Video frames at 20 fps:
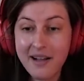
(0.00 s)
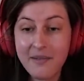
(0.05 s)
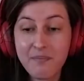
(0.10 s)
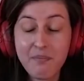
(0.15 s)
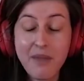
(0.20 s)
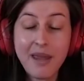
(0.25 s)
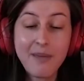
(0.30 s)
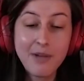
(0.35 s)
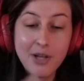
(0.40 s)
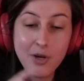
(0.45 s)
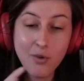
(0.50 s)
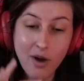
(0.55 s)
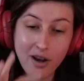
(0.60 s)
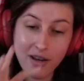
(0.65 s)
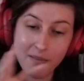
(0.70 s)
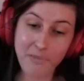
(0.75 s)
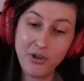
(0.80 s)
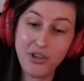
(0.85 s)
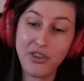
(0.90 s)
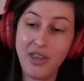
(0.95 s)
maybe you want
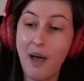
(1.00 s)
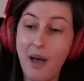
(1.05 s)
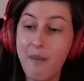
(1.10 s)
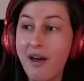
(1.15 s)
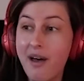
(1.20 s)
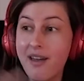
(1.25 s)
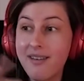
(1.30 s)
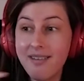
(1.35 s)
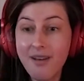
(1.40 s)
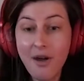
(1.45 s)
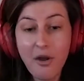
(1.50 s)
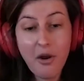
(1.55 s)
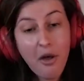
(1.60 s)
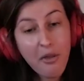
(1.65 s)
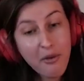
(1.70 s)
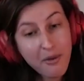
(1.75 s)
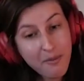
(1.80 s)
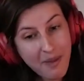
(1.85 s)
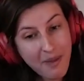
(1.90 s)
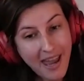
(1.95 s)
to put that button on
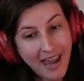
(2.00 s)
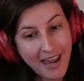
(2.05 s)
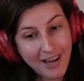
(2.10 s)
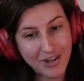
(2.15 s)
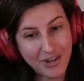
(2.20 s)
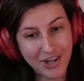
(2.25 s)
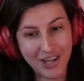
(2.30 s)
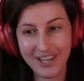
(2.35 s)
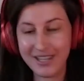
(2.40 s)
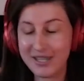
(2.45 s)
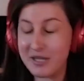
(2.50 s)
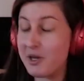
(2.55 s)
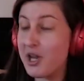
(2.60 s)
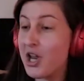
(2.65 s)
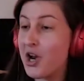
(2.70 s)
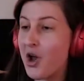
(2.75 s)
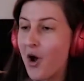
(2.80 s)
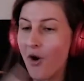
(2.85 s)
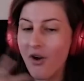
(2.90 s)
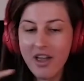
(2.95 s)
other pages you
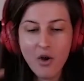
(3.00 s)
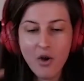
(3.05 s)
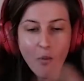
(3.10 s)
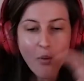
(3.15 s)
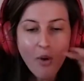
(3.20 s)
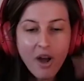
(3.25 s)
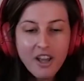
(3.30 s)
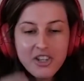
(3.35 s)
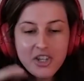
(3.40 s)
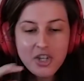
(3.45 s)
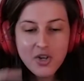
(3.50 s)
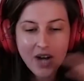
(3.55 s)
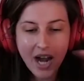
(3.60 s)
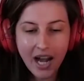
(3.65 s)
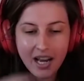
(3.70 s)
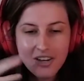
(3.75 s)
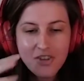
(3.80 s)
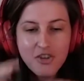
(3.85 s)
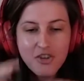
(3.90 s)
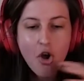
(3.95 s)
know once you
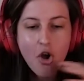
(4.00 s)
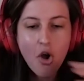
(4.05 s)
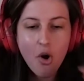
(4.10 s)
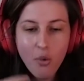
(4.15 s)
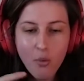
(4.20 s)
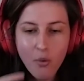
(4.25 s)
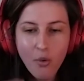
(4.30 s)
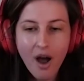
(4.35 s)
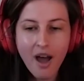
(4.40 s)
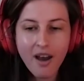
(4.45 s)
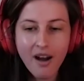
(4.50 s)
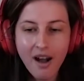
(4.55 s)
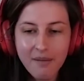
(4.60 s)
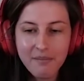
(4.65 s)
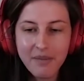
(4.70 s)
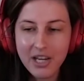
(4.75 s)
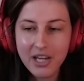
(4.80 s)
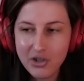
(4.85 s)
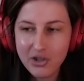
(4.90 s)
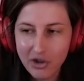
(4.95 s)
kind of know what on
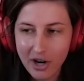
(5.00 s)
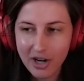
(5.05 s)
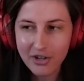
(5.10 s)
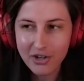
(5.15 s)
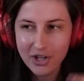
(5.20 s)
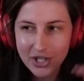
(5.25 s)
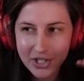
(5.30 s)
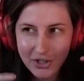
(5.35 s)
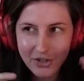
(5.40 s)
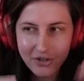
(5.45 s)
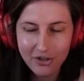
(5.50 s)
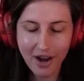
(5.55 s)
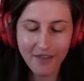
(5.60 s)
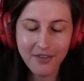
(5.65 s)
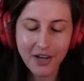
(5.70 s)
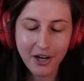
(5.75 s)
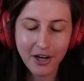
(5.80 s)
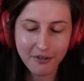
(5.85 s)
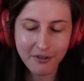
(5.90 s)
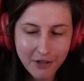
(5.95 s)
page strategies are
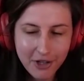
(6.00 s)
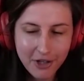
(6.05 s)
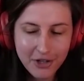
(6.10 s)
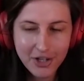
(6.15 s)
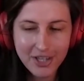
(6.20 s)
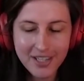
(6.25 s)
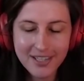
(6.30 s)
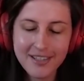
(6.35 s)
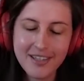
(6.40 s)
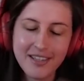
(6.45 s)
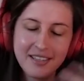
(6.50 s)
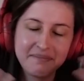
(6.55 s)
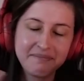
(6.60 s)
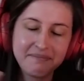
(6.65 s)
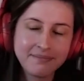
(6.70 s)
driving conversions